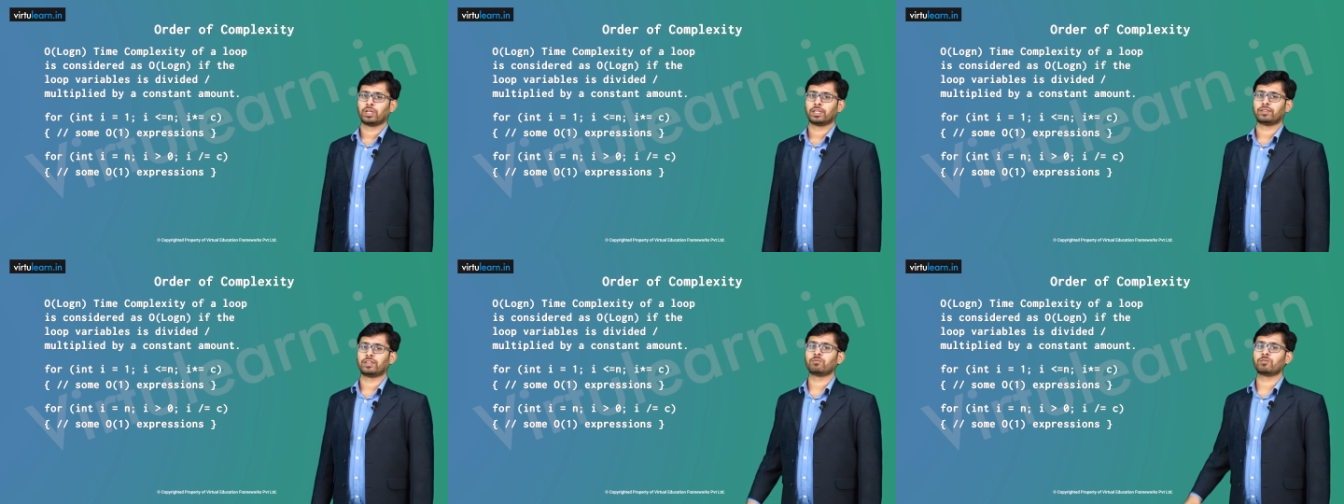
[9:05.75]

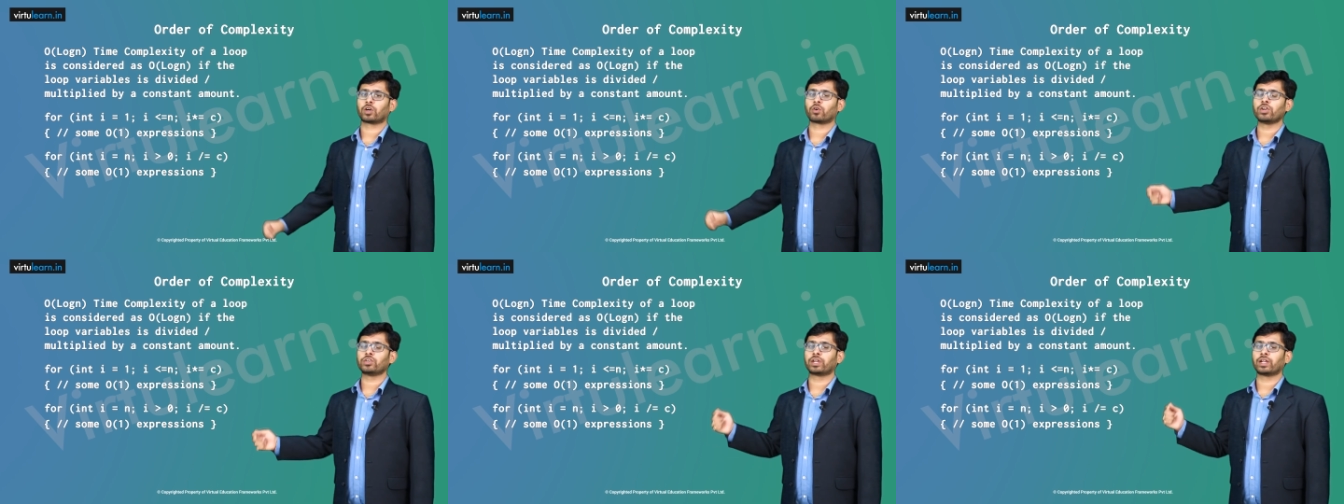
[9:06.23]
then we are
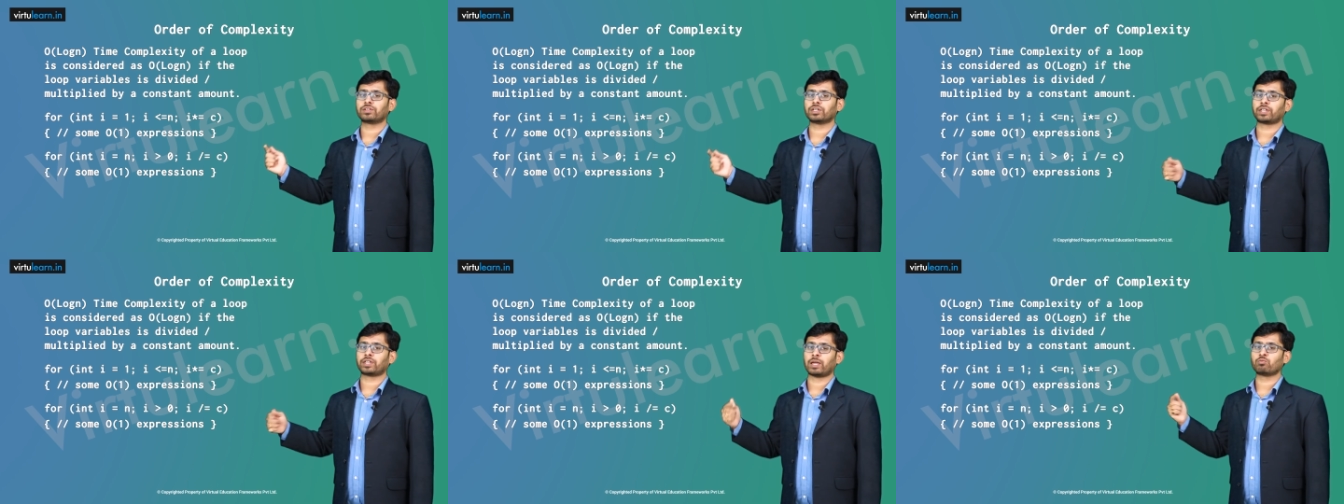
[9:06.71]
going to get the
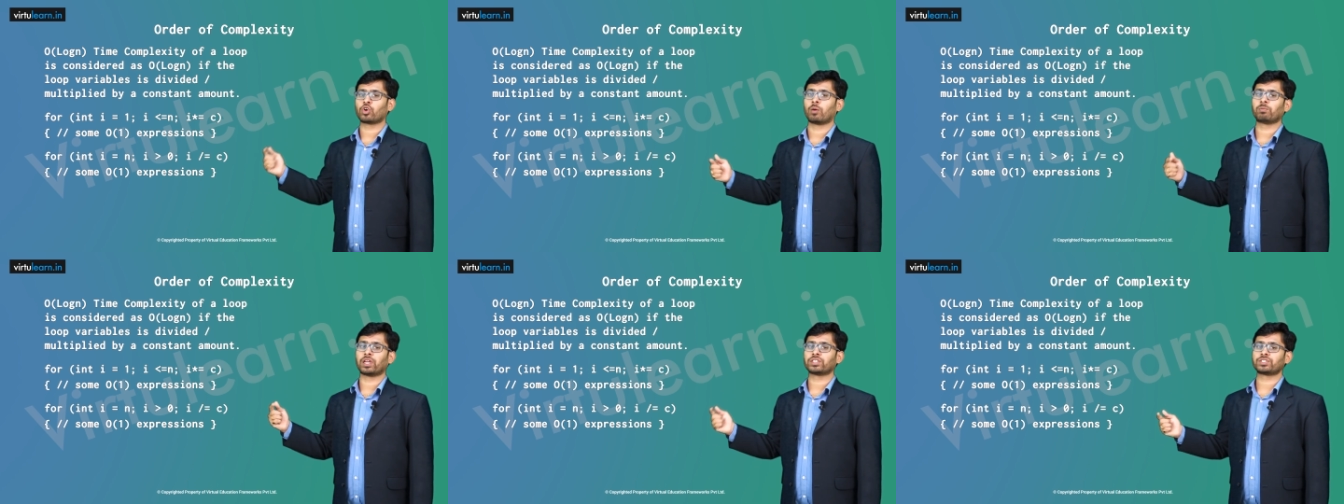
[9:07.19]
time
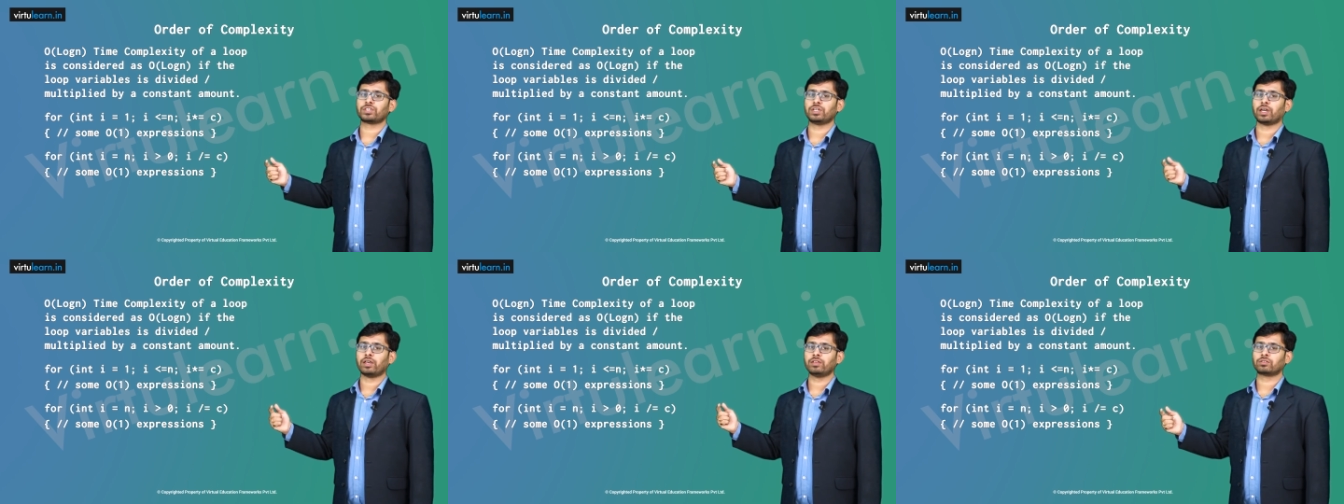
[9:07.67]

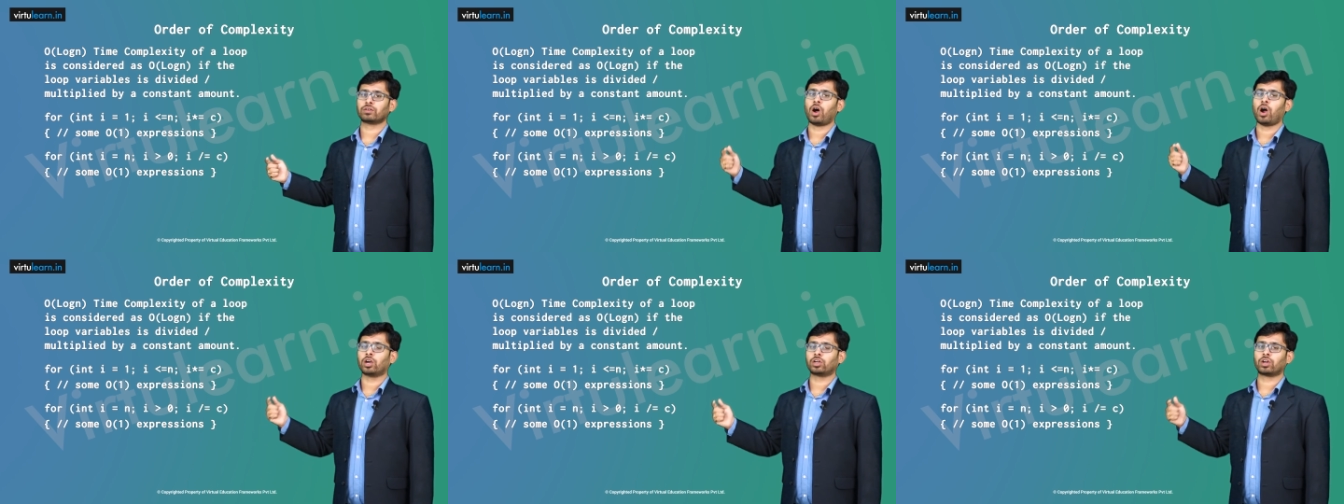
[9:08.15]
complexity as
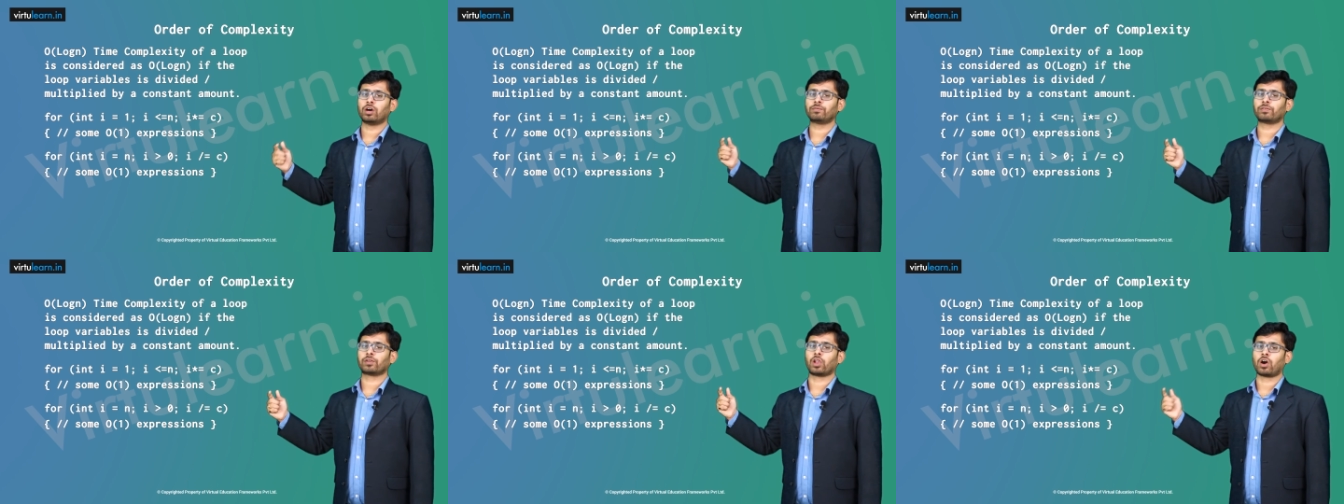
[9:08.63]
order
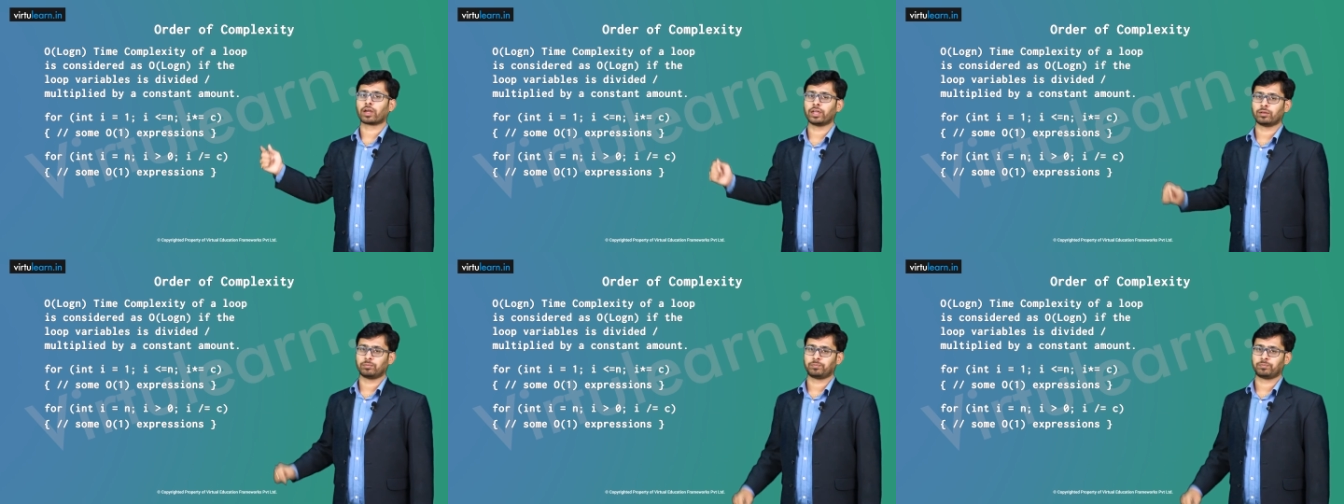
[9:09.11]
of log n.